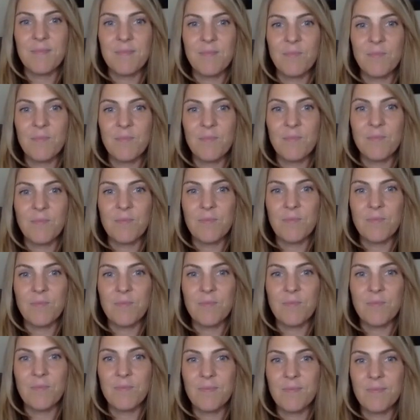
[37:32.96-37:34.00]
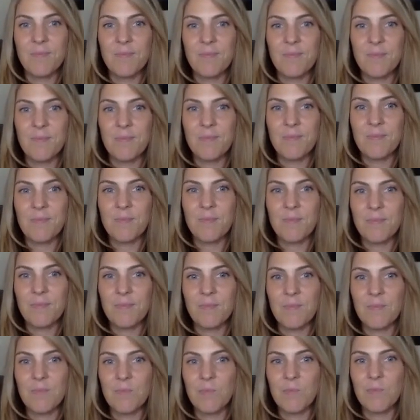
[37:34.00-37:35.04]

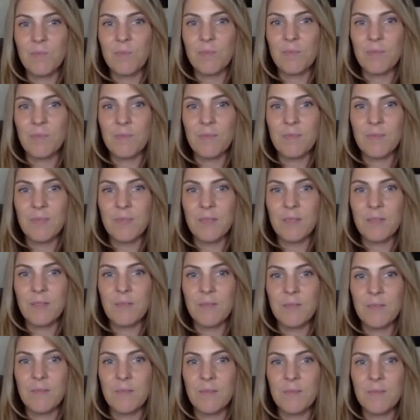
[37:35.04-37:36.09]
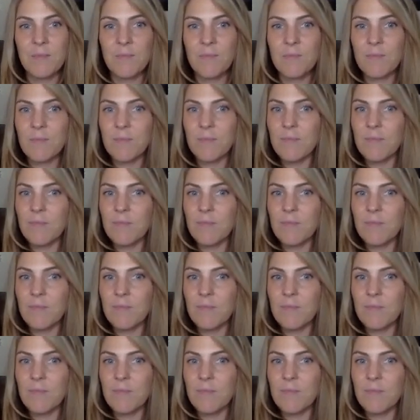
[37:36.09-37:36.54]
This person isn't speaking.